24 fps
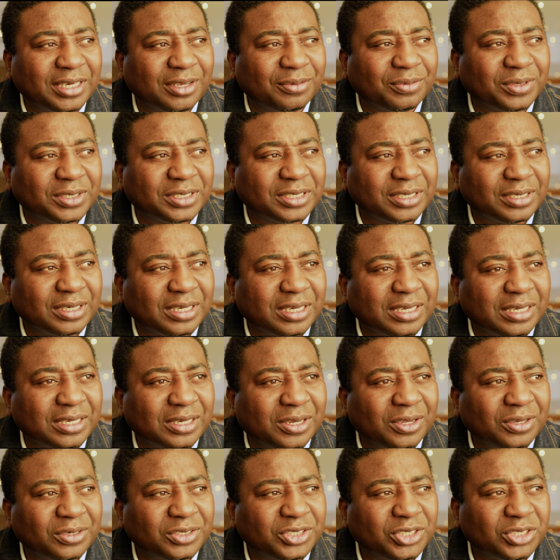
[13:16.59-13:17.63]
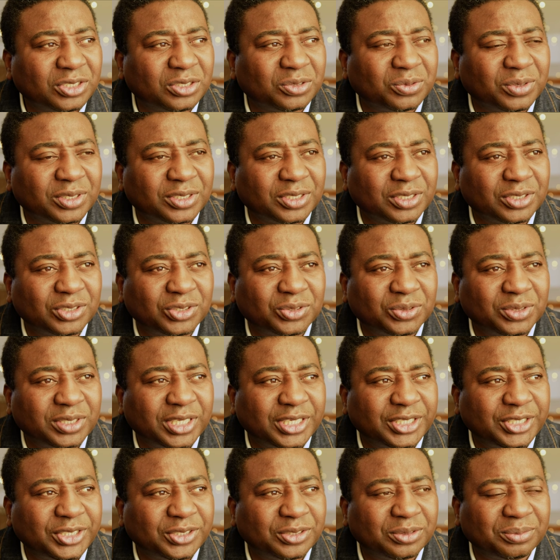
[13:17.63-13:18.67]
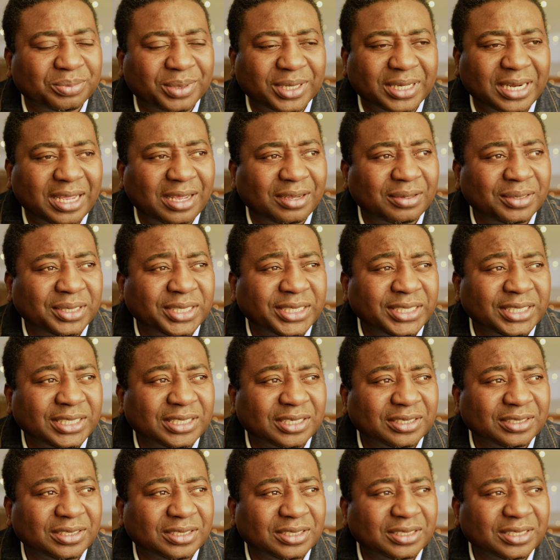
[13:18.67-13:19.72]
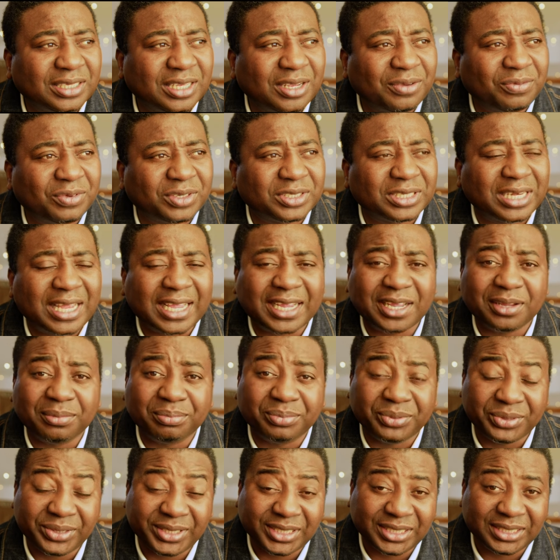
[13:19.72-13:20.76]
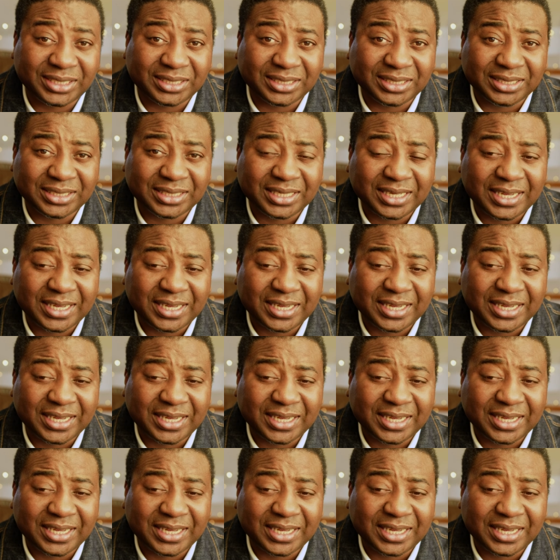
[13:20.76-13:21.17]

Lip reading: it was a long shoot, it was a 2-day shoot, but I only just, it was like a breeze.